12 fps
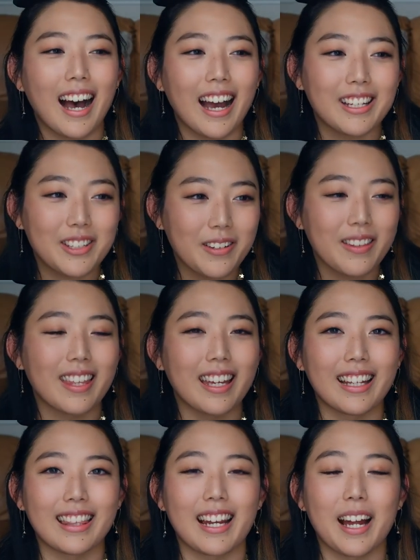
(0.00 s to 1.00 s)
I do
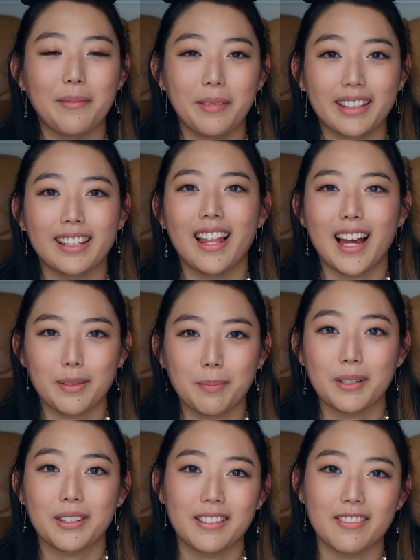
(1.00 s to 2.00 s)
think that I'm like the last
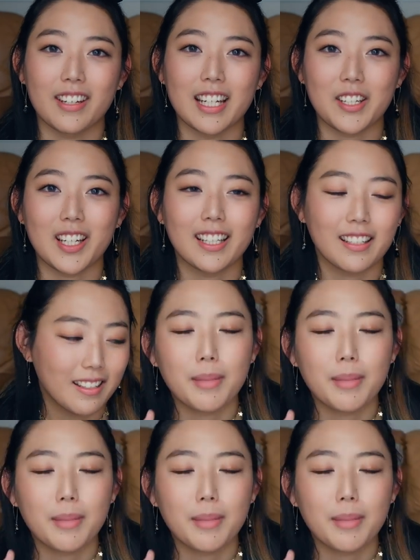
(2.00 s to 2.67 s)
person to finish it.